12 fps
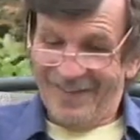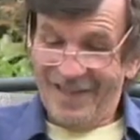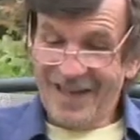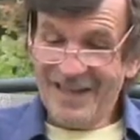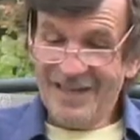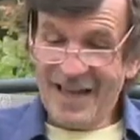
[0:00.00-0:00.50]

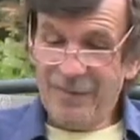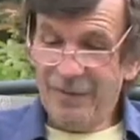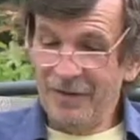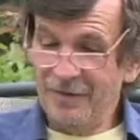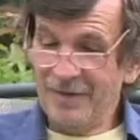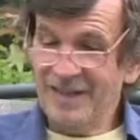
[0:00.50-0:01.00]
Led
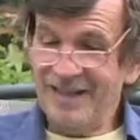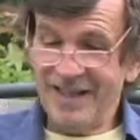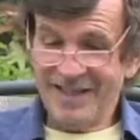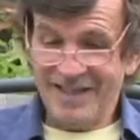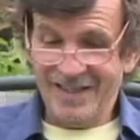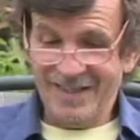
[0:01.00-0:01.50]
Zeppelin was
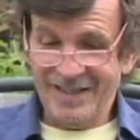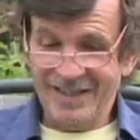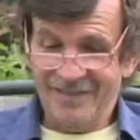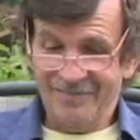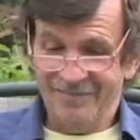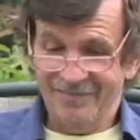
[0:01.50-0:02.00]

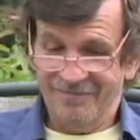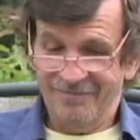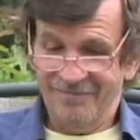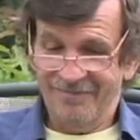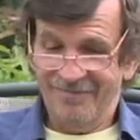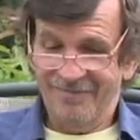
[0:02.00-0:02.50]
60s. Wow.
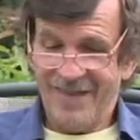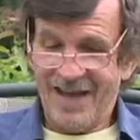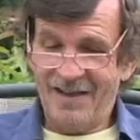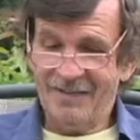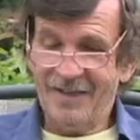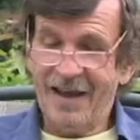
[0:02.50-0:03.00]

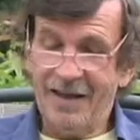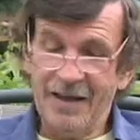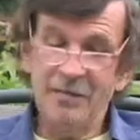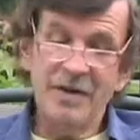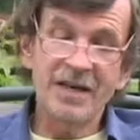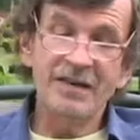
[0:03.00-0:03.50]
That, that
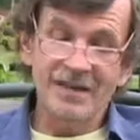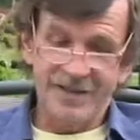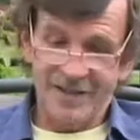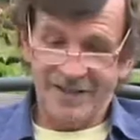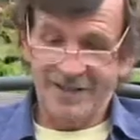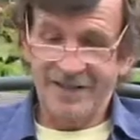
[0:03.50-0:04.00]
hit me in the
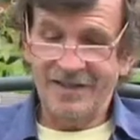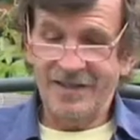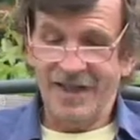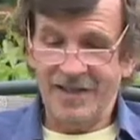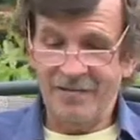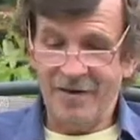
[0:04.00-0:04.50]
60s
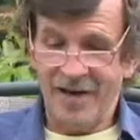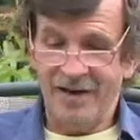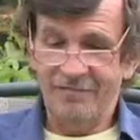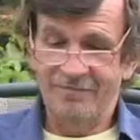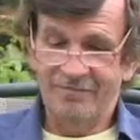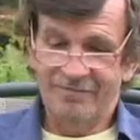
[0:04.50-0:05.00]

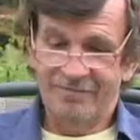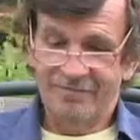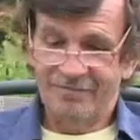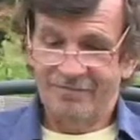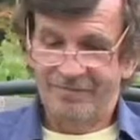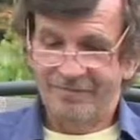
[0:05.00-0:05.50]
anyway.
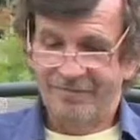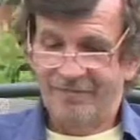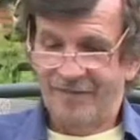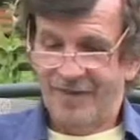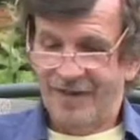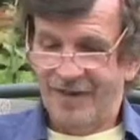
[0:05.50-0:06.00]
Sorry, I
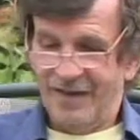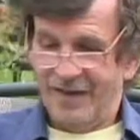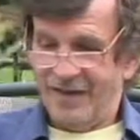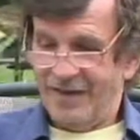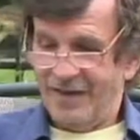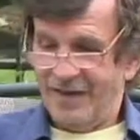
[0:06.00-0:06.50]
wasn't born
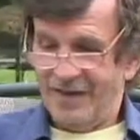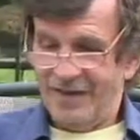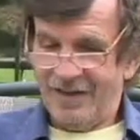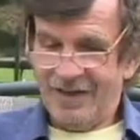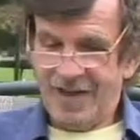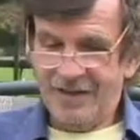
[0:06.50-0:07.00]
yet.
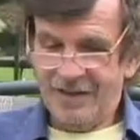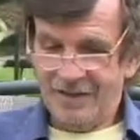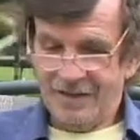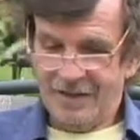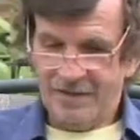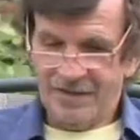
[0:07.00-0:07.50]
And that's a,
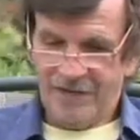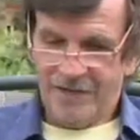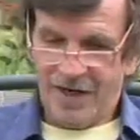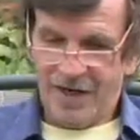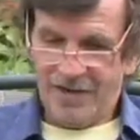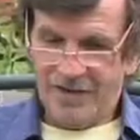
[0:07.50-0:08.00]
a,
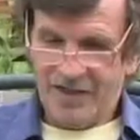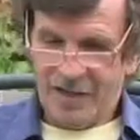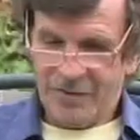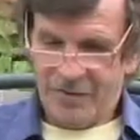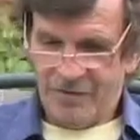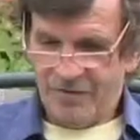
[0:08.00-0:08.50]
great
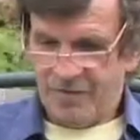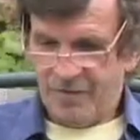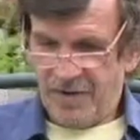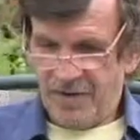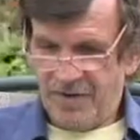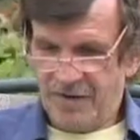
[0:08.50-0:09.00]
example of a
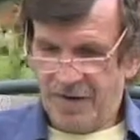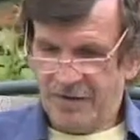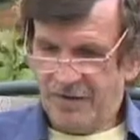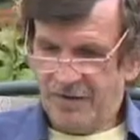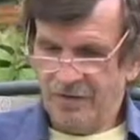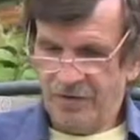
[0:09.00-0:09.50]
band that
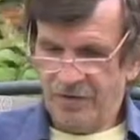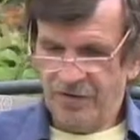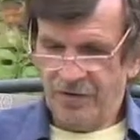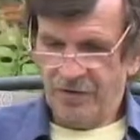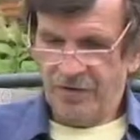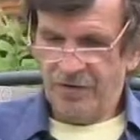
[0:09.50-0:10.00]
had three or
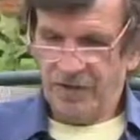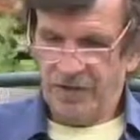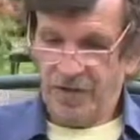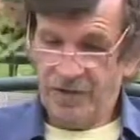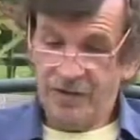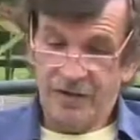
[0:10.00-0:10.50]
four really,
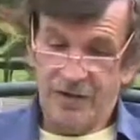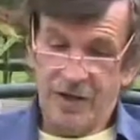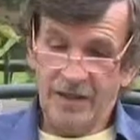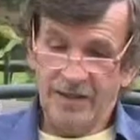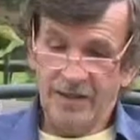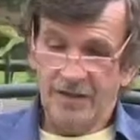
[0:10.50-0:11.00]
I think,
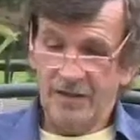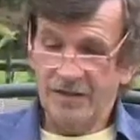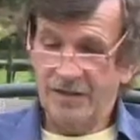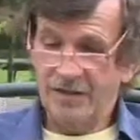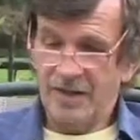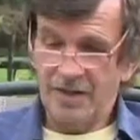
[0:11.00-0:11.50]
great
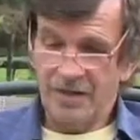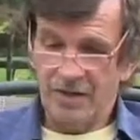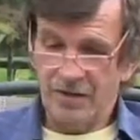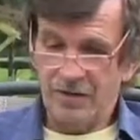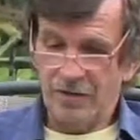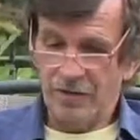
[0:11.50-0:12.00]
songs and then a
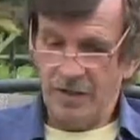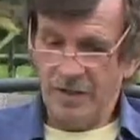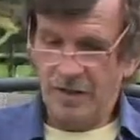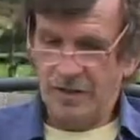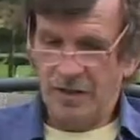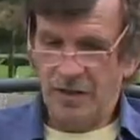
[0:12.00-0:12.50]
lot of
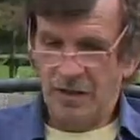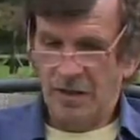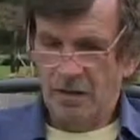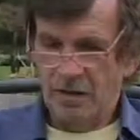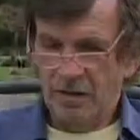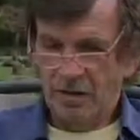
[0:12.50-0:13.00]
noise
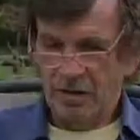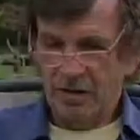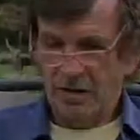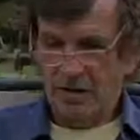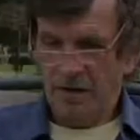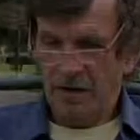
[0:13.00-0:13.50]

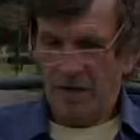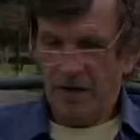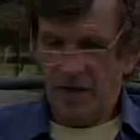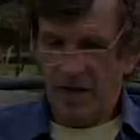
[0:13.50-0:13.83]
other than